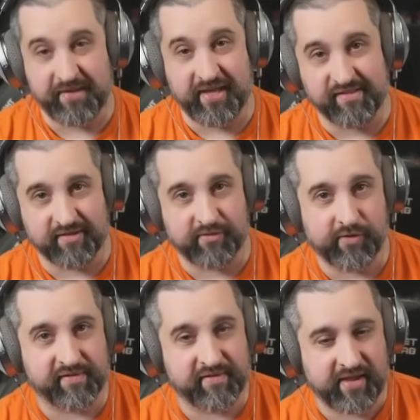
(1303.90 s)
ease into
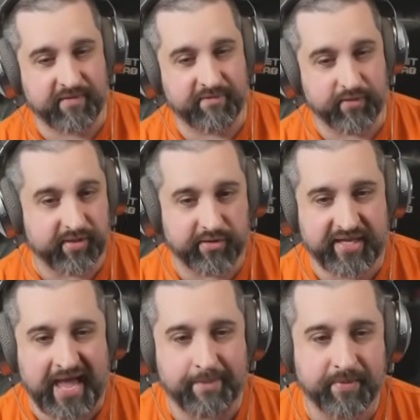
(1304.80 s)
its kind of really good
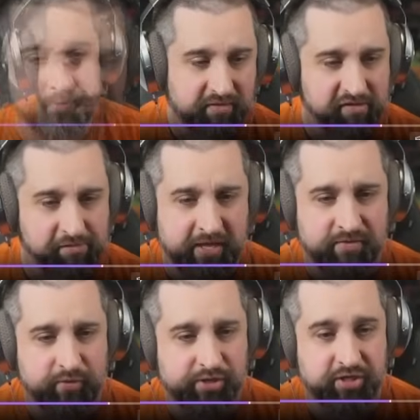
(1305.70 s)
cap. Speaking
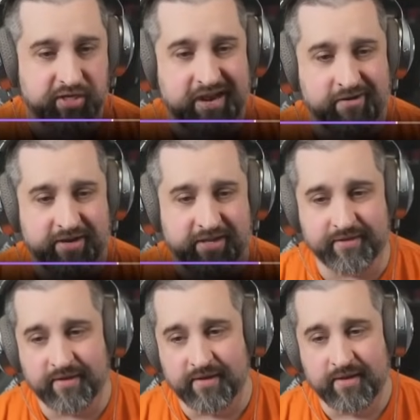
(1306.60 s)
of which, Garen,
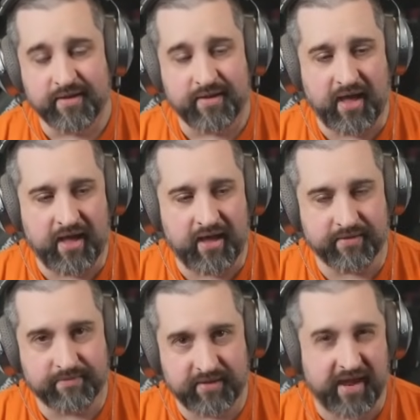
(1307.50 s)

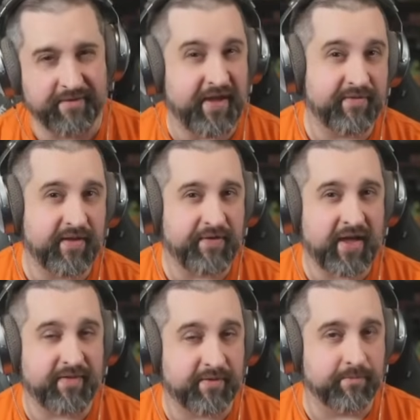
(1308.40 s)
if I
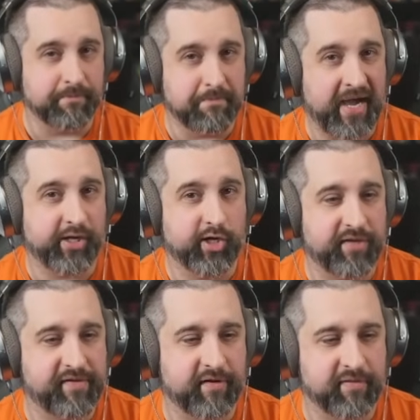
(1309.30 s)
have minor
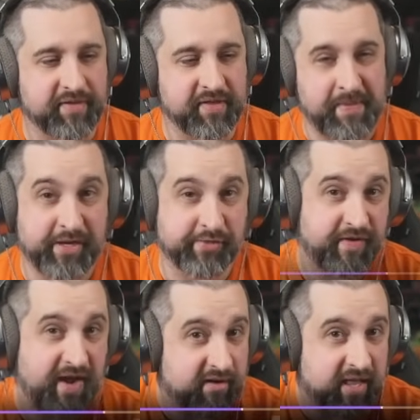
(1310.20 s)
concerns with this patch,
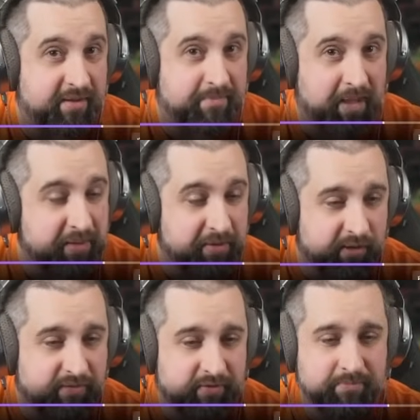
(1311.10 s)
Firelight might be
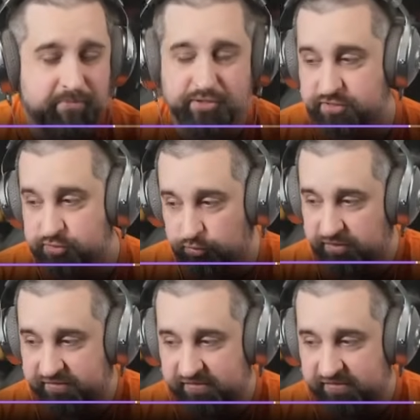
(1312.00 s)
one of them, which is cool to see.